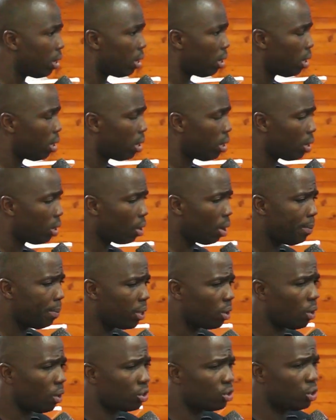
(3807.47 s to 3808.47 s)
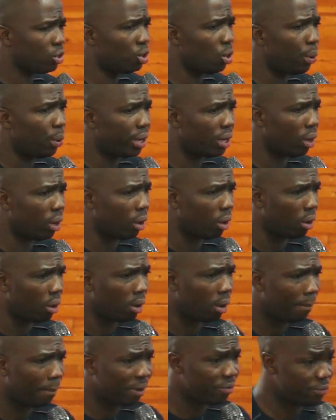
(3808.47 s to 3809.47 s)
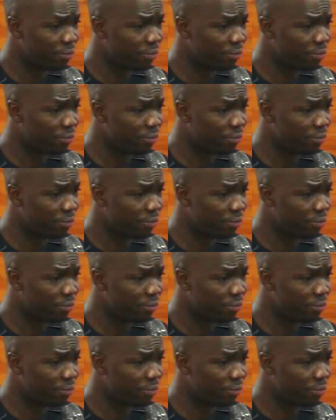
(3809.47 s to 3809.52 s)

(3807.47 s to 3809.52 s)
Not because you know it all, but fear